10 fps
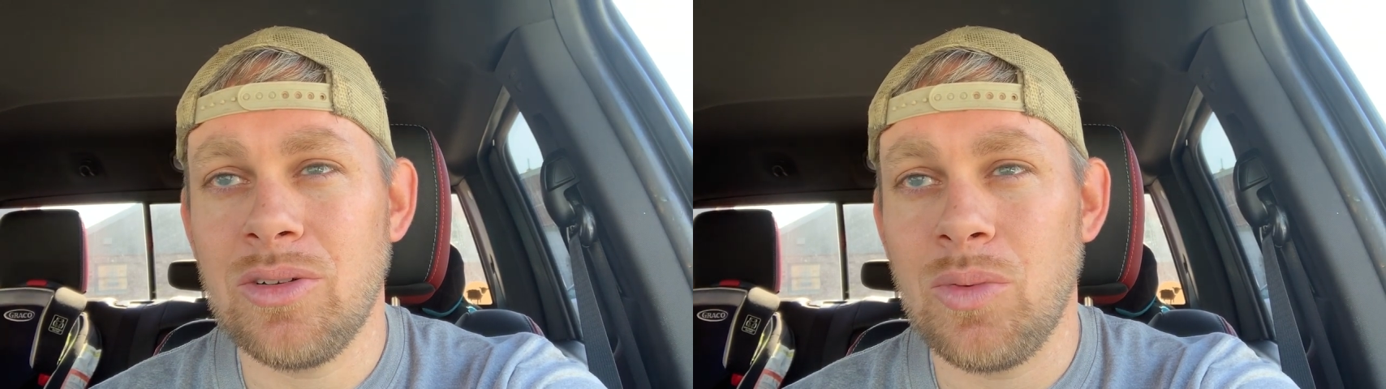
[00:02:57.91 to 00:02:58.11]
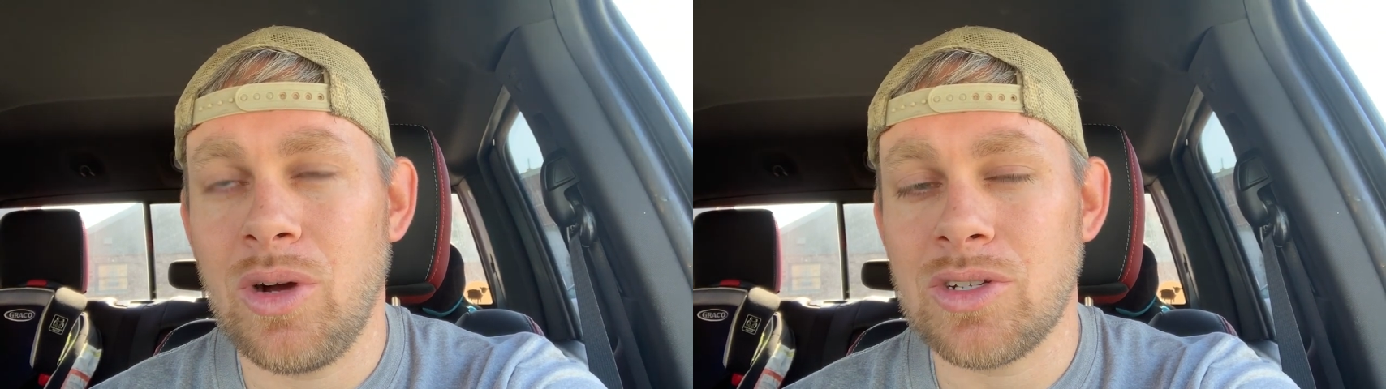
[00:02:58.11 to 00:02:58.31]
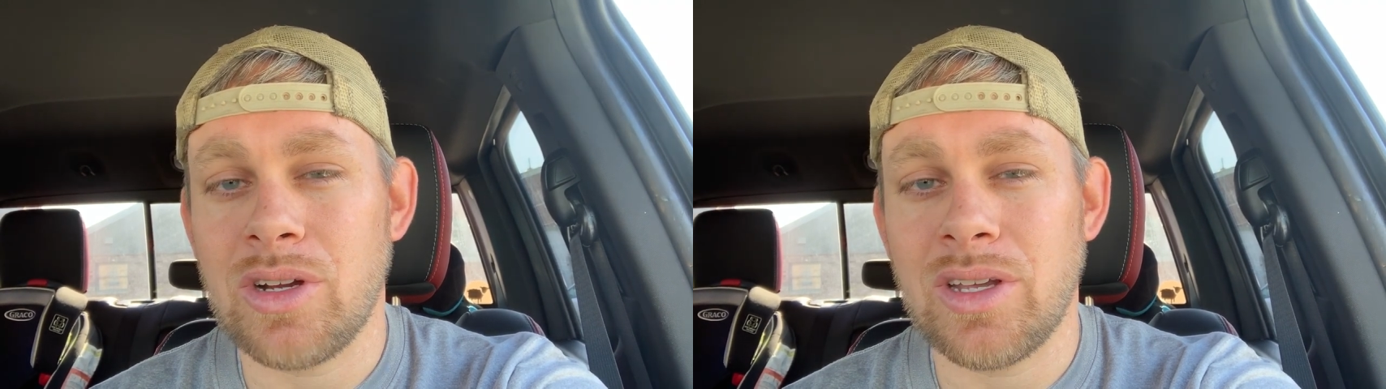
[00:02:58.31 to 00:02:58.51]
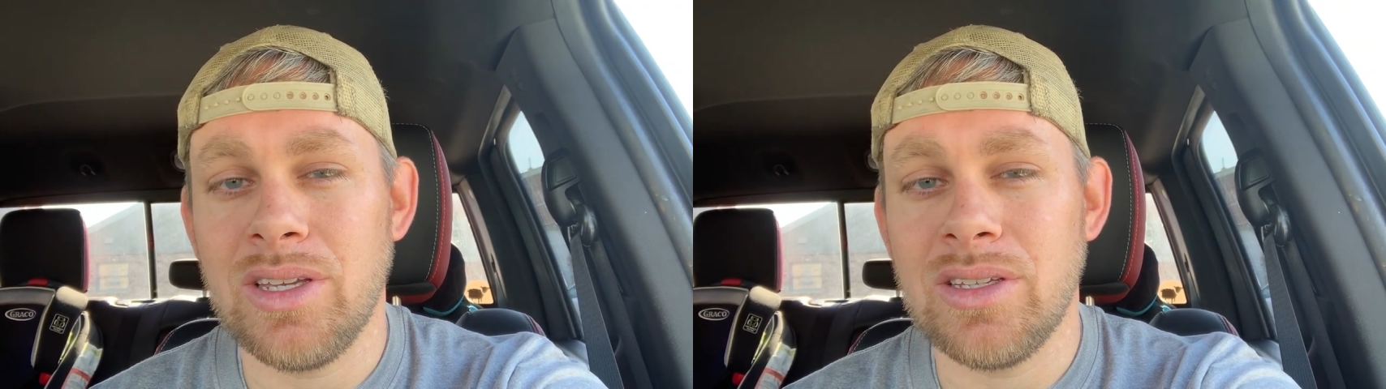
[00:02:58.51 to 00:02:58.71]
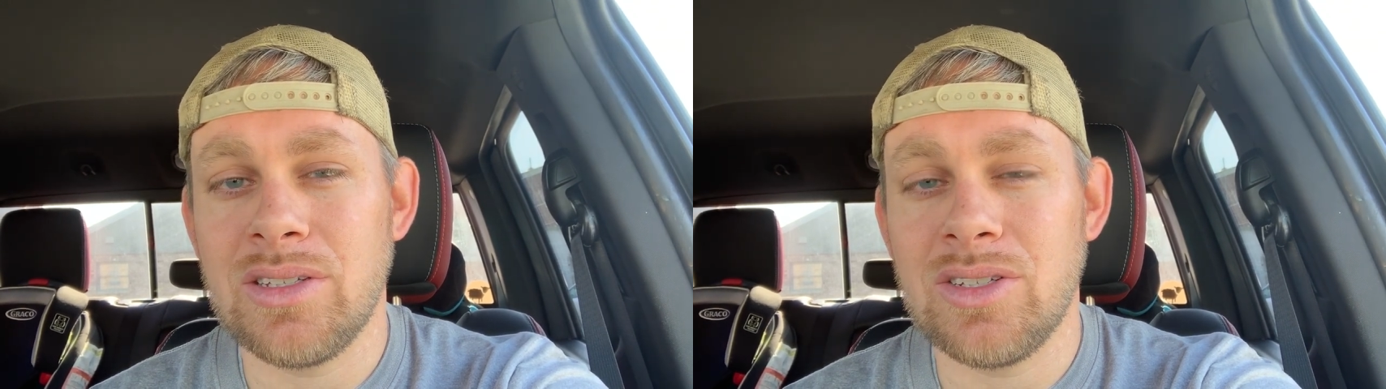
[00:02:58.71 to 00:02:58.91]
who watch our
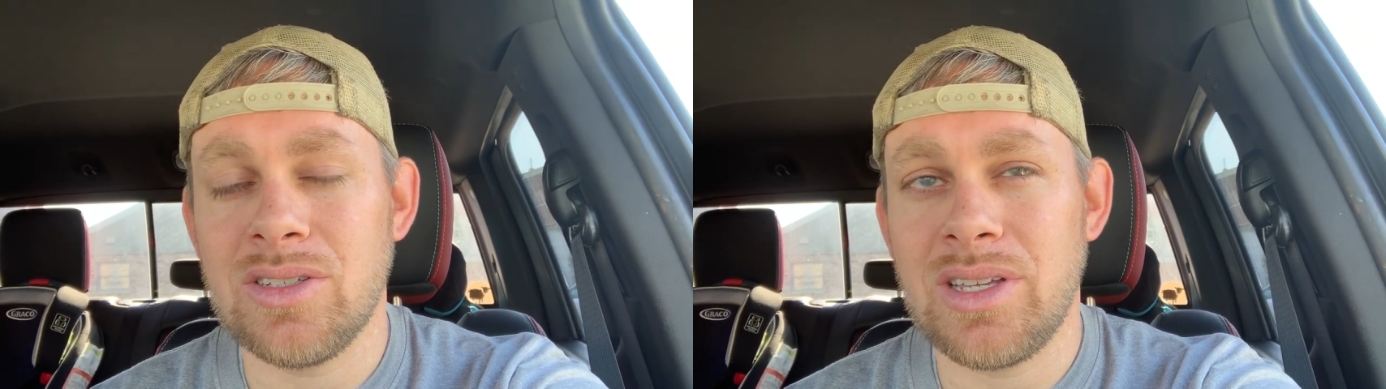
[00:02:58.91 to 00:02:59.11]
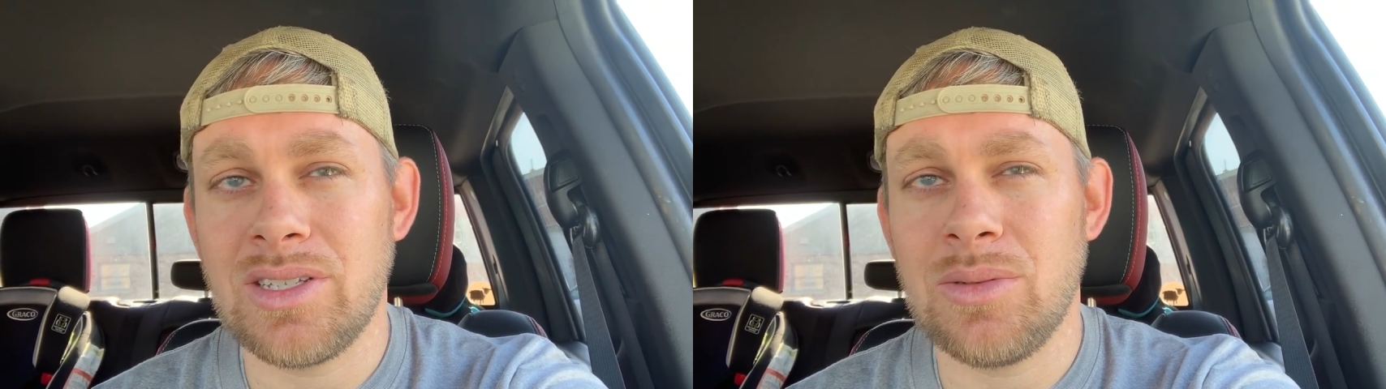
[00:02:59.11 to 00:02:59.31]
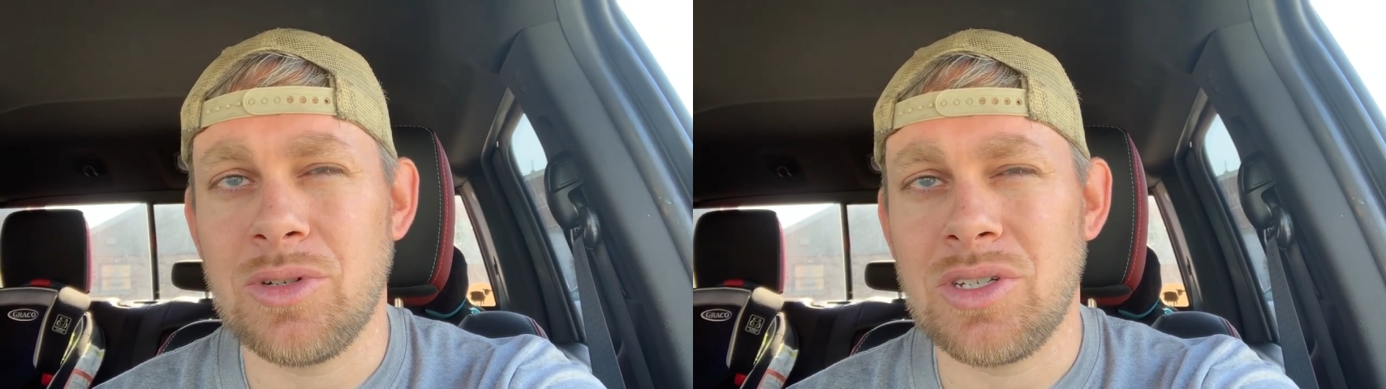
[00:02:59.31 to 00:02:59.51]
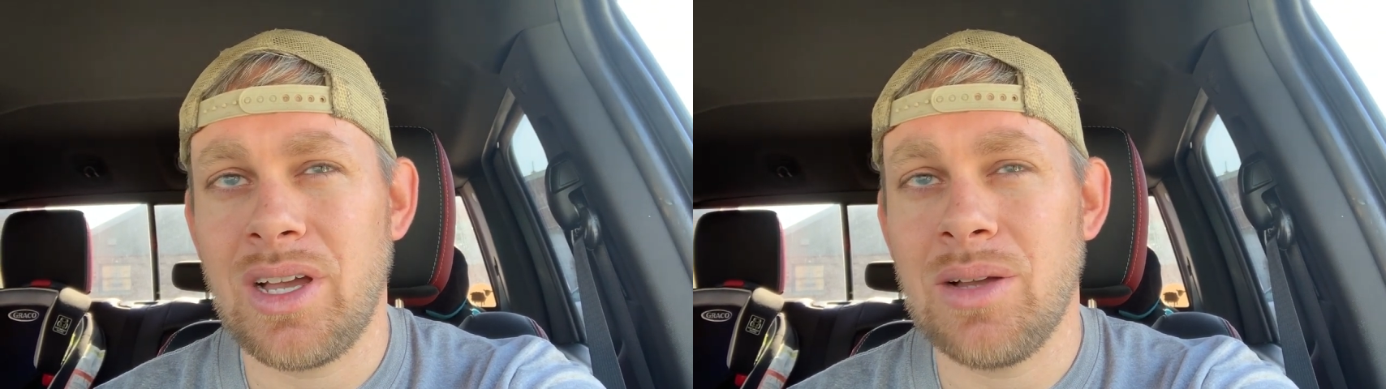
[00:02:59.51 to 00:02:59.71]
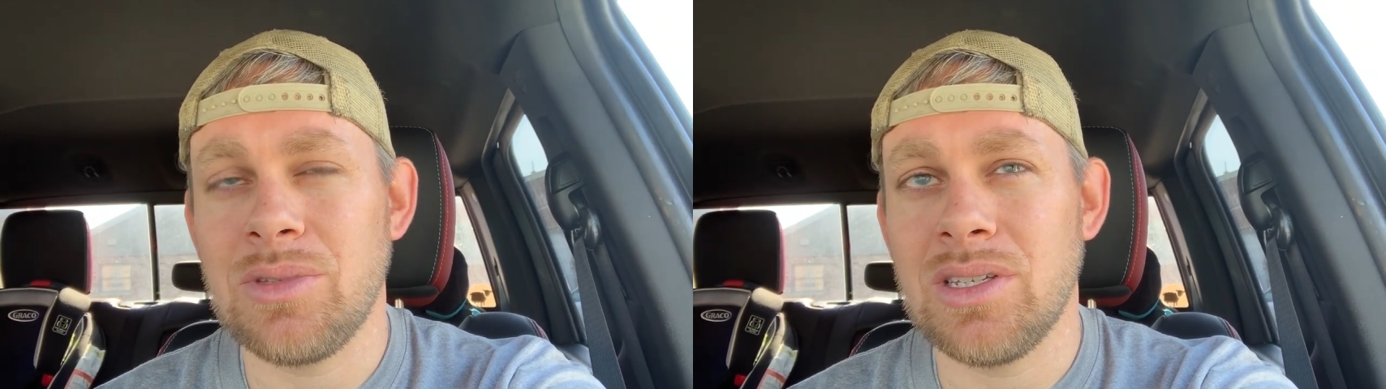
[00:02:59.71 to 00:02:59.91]
kids and just take so much
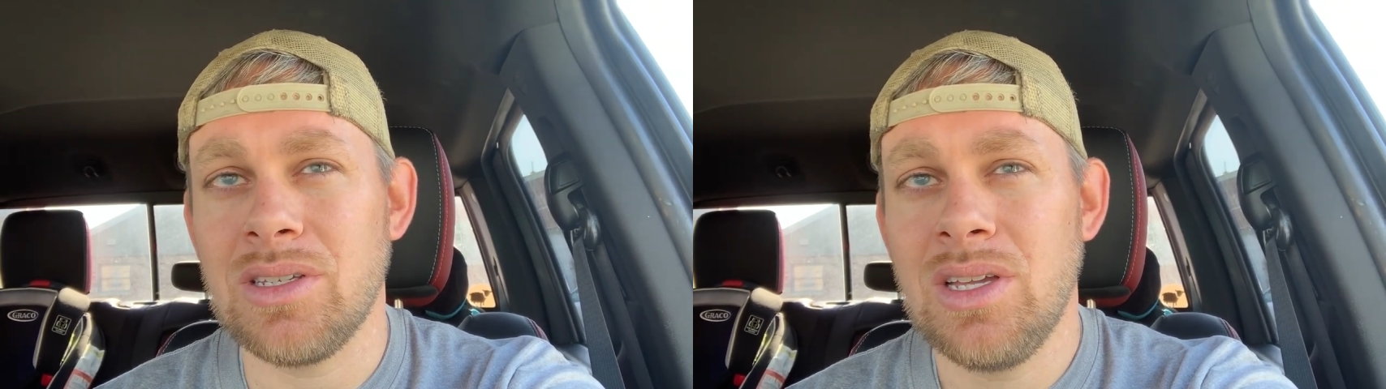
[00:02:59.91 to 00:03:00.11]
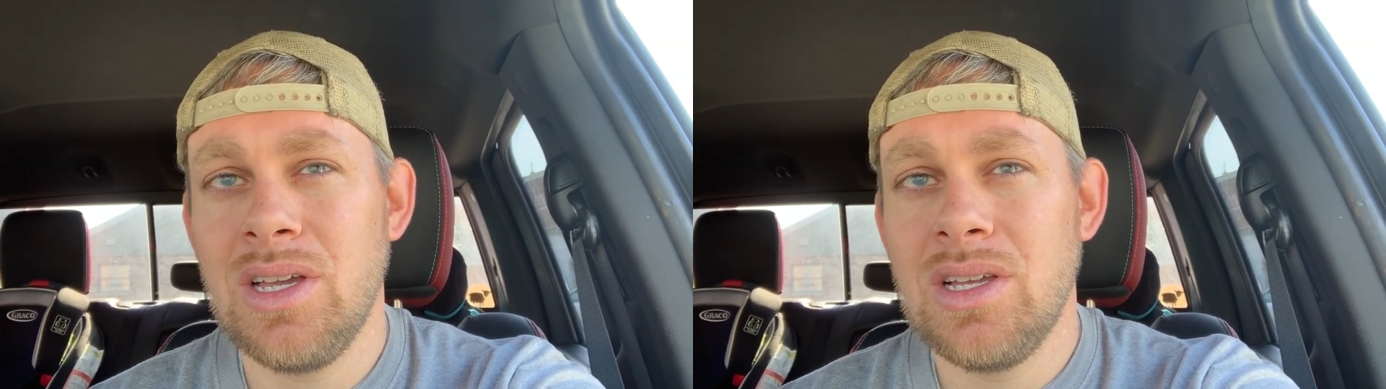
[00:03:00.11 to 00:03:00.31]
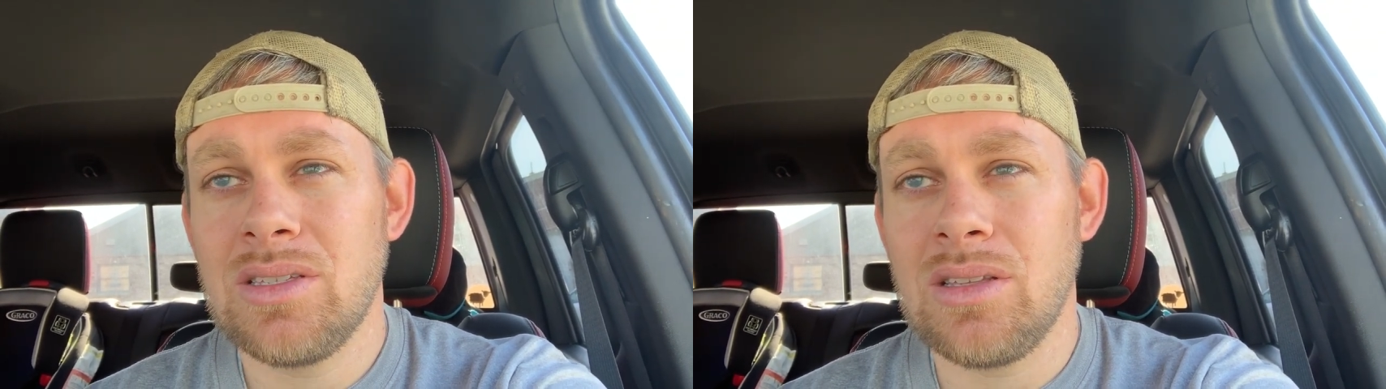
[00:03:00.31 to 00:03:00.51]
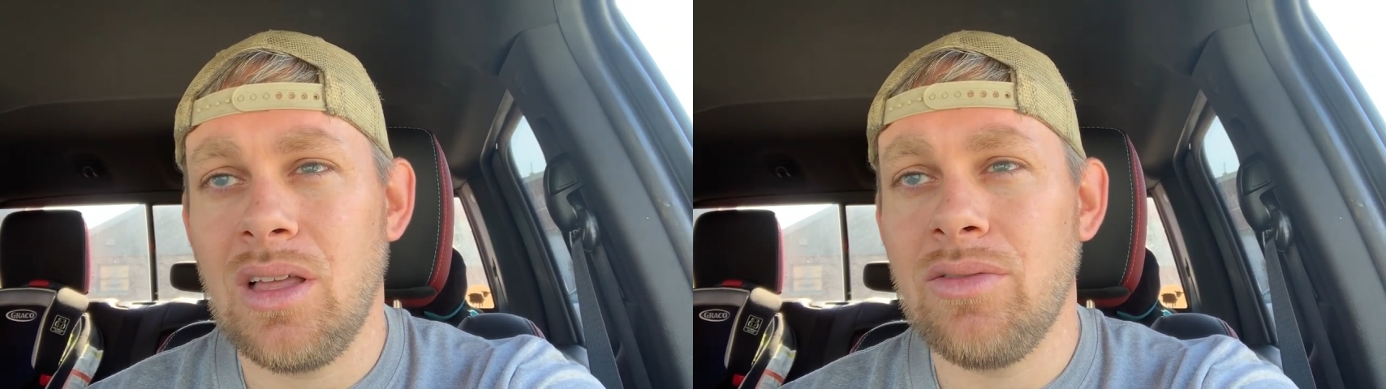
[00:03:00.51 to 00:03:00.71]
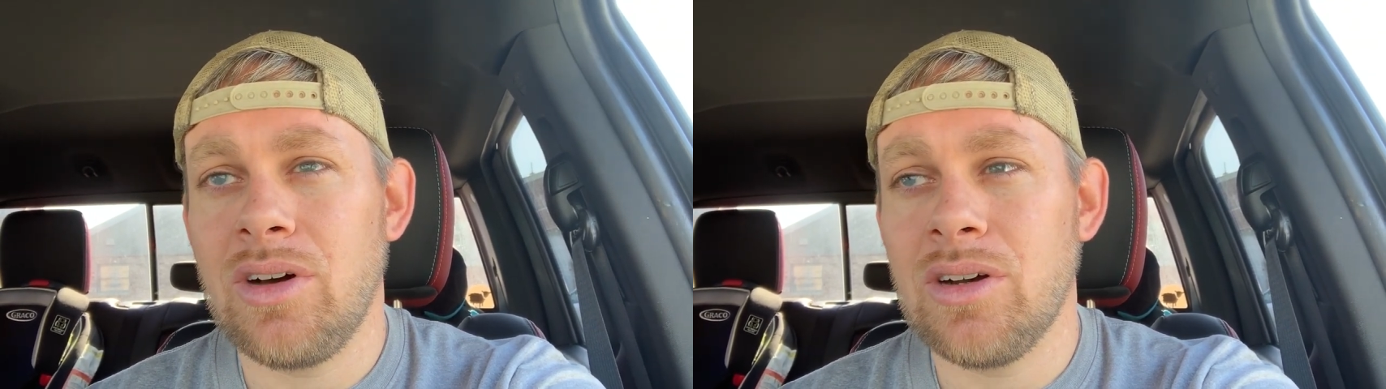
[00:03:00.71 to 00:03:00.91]
time to, to
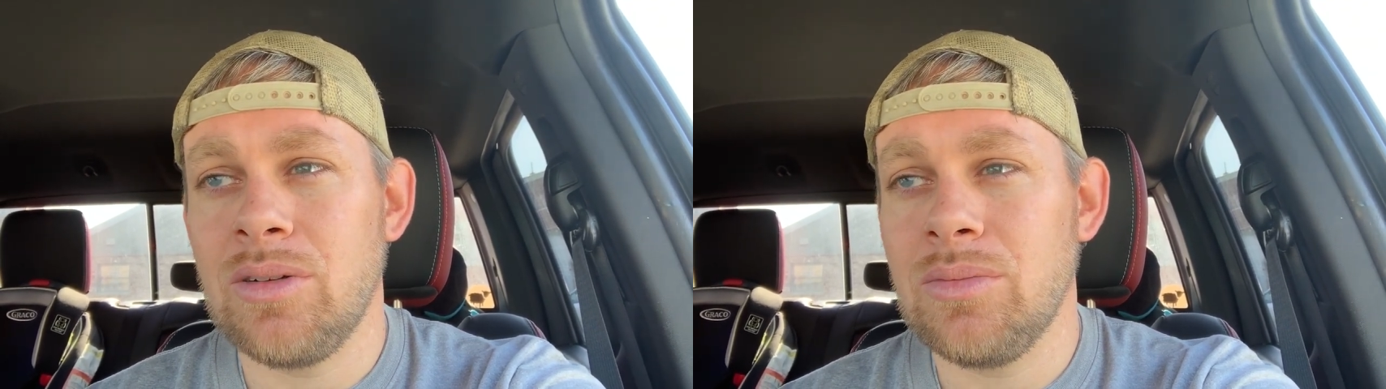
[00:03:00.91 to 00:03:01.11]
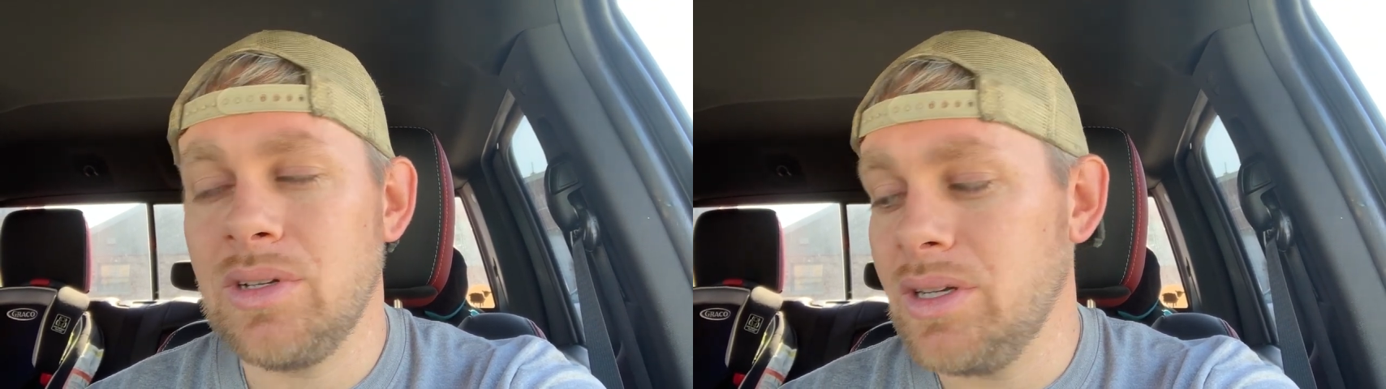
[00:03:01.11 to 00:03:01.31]
love on them.